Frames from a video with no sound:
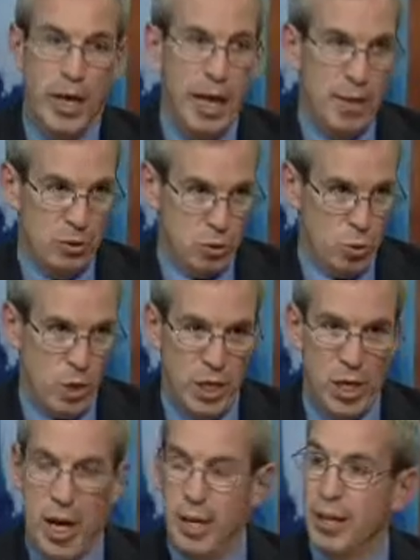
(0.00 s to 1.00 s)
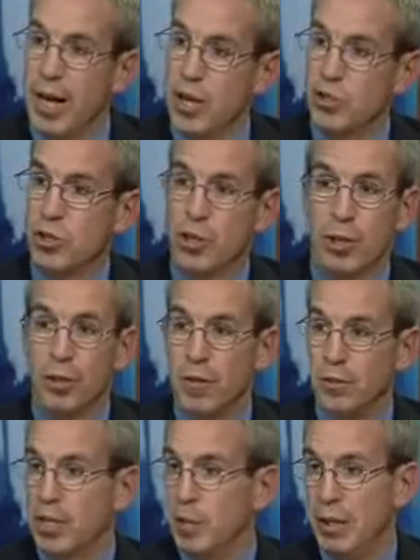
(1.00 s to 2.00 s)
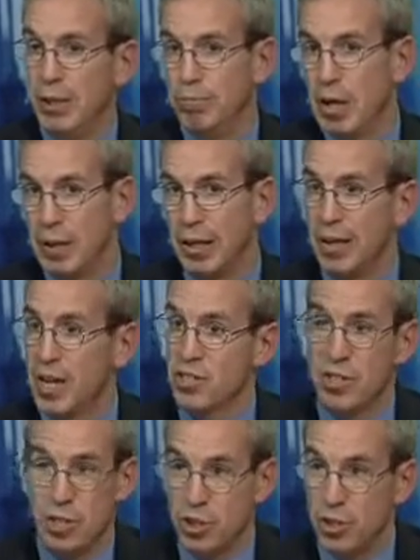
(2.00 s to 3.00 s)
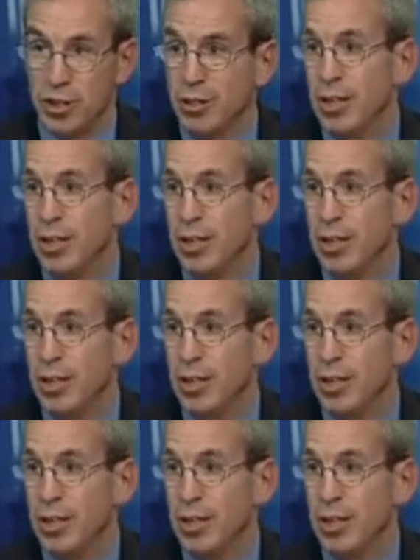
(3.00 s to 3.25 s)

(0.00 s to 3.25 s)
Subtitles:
had 28 last year, and there's going to be probably less this year.